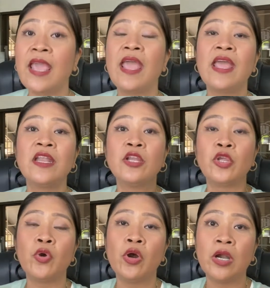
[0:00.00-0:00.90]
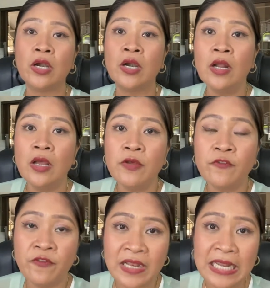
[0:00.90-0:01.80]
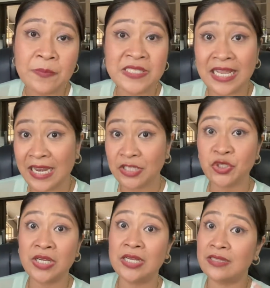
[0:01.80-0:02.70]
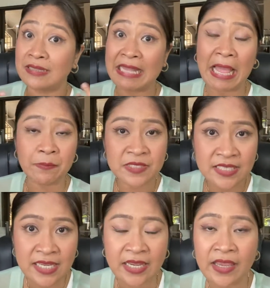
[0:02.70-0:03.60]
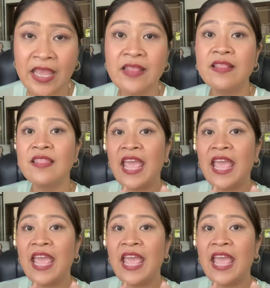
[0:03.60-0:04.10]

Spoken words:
and your Philips Electrical Lamps Inc., and that they